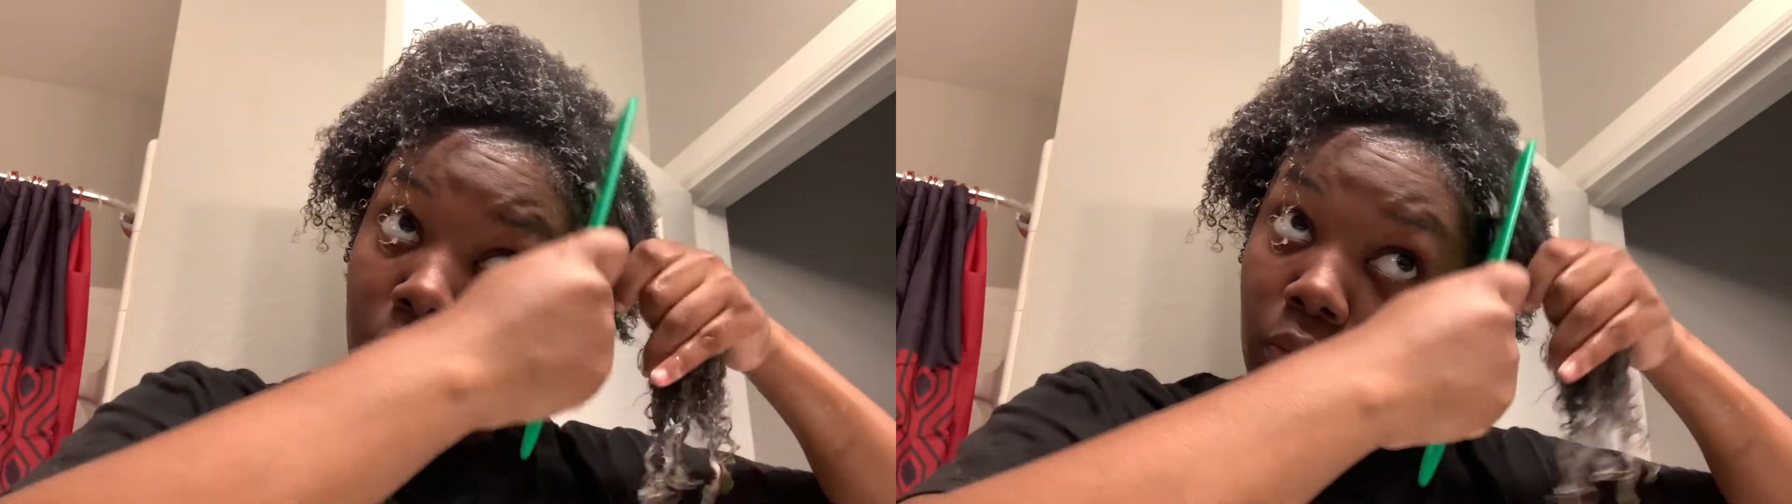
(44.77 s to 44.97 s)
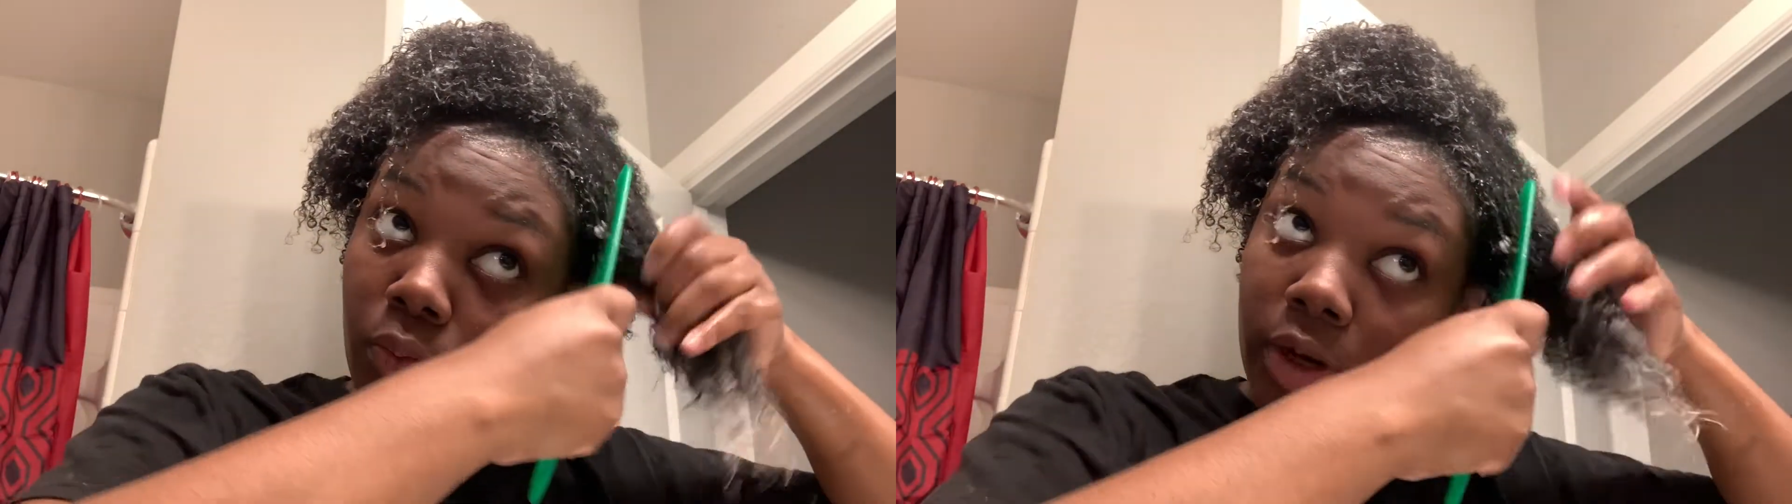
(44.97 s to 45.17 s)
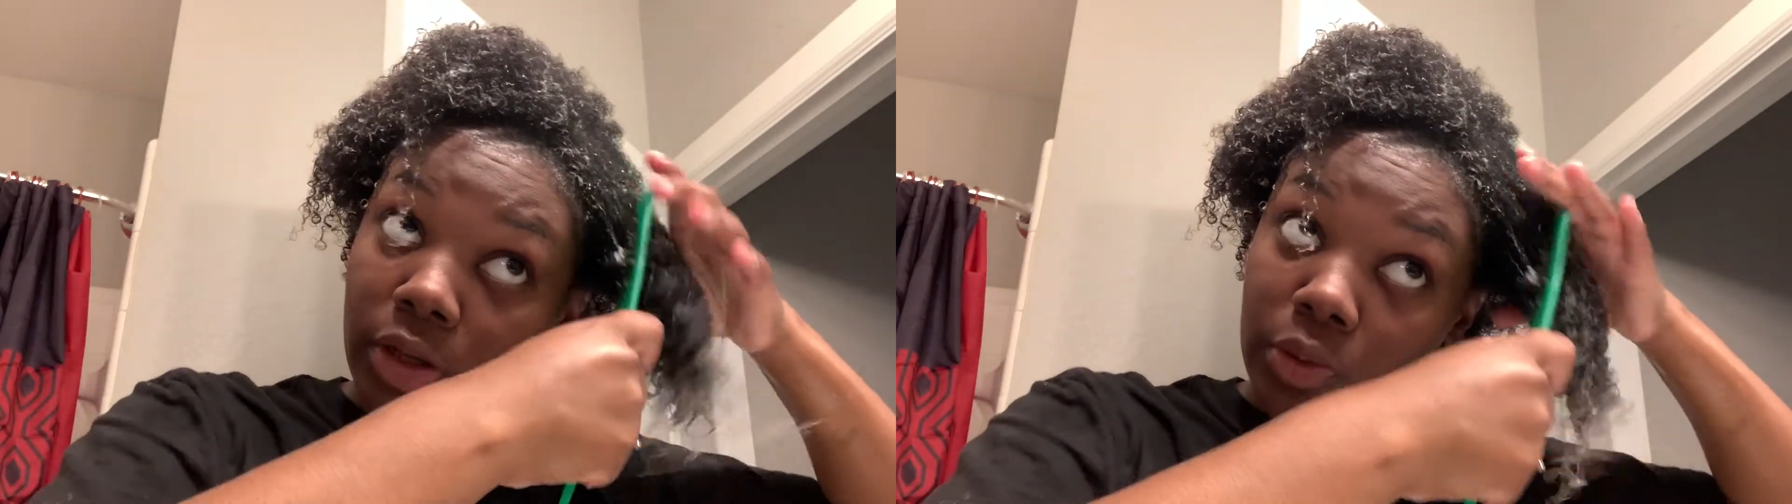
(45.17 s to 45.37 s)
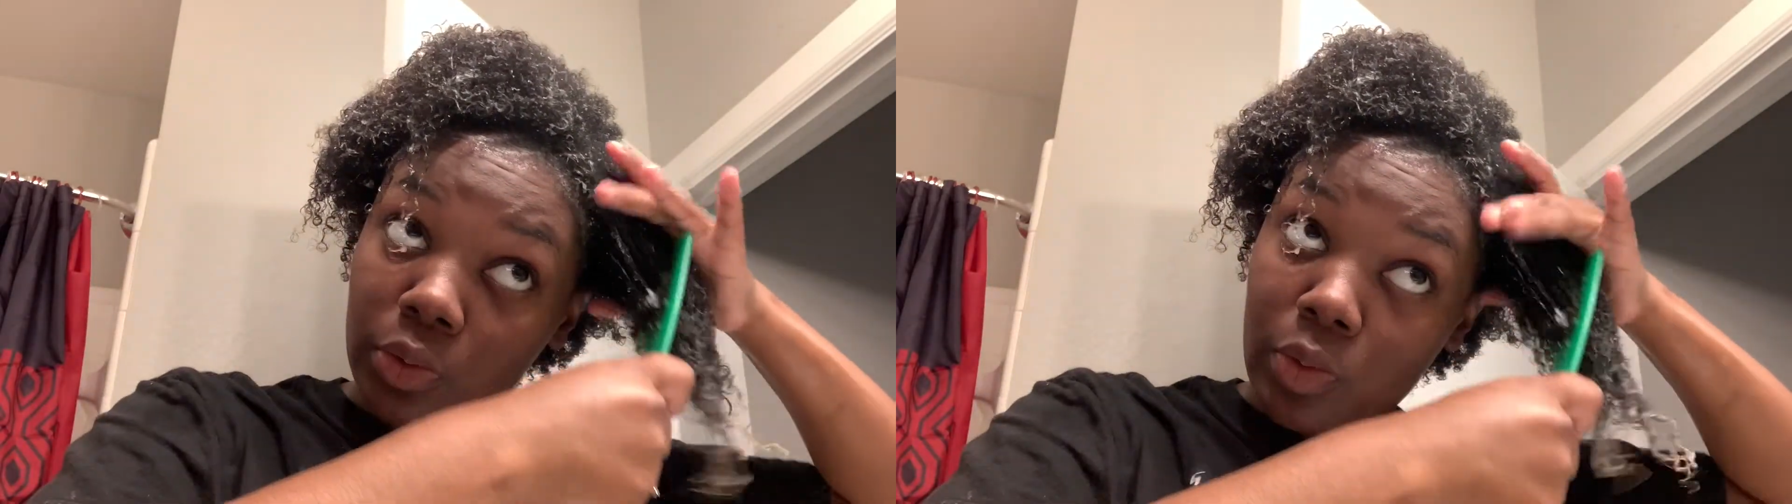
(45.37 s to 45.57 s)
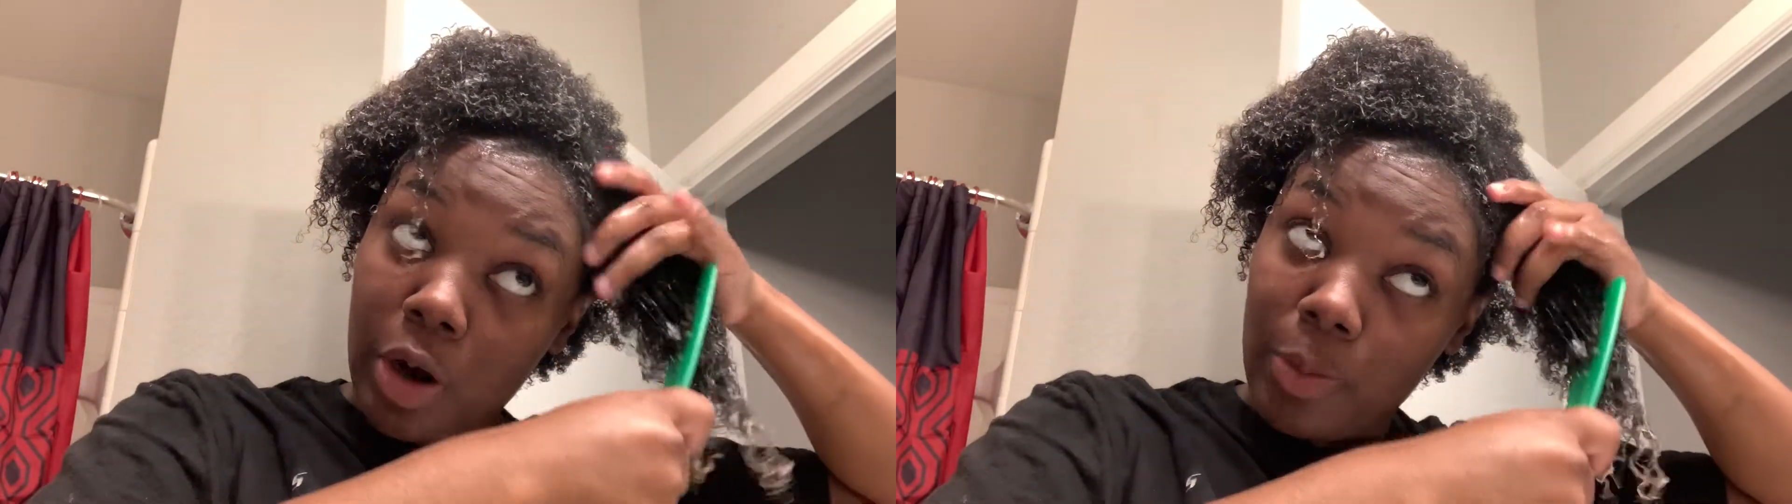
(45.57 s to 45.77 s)
ran
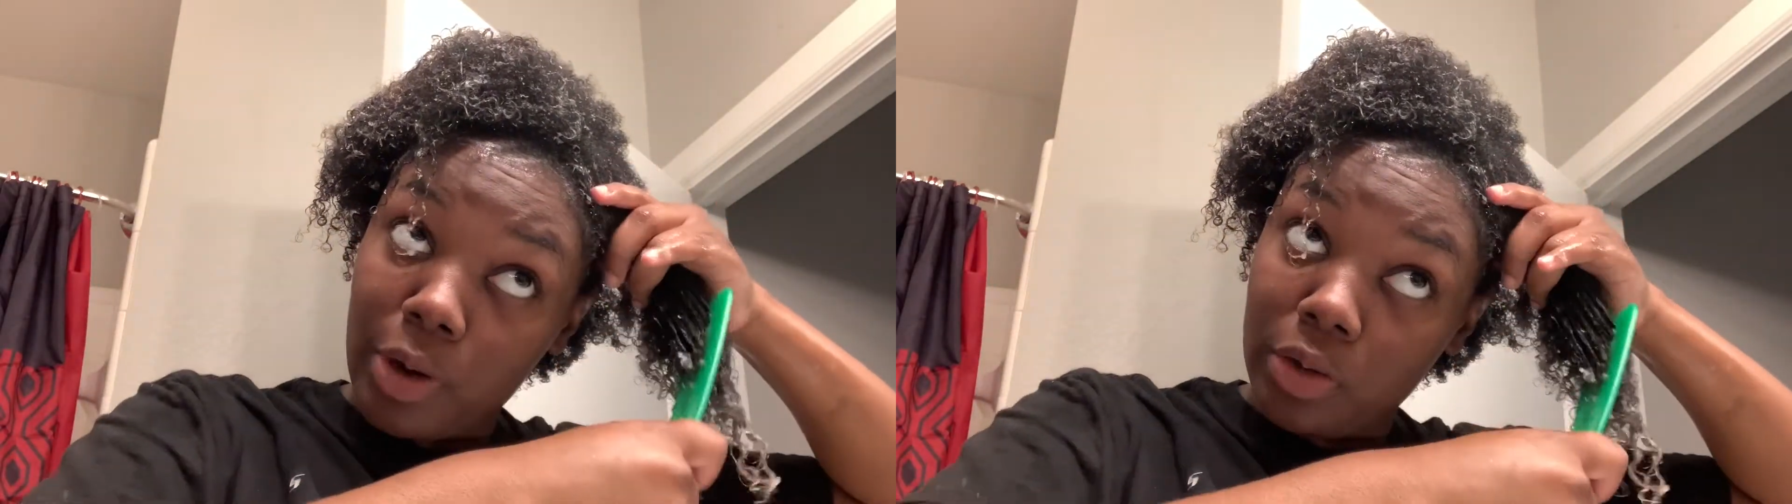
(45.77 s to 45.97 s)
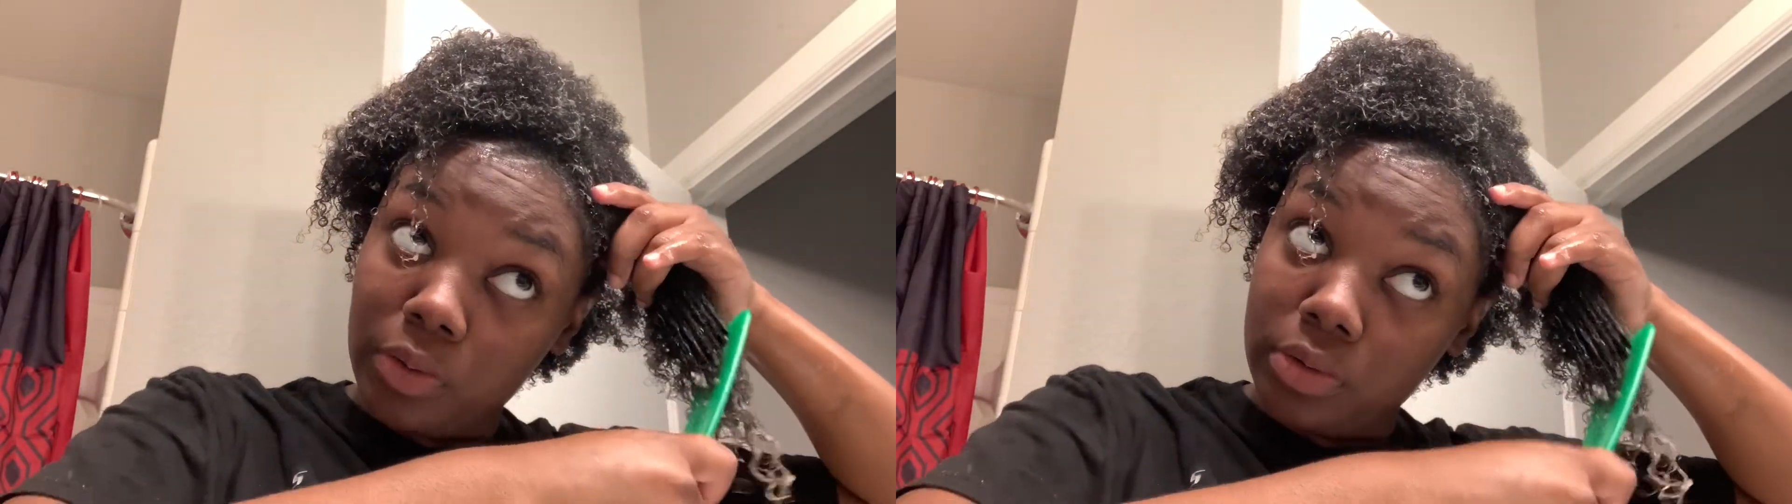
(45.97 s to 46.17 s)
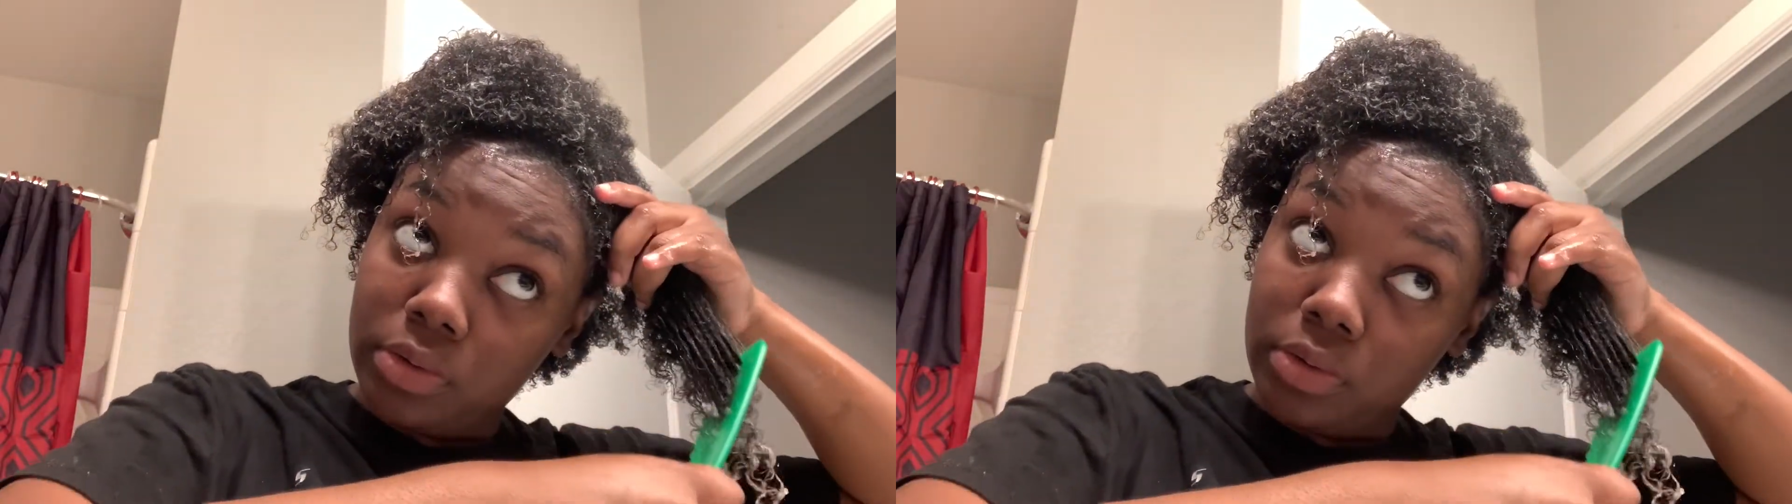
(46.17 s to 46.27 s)
through Walmart real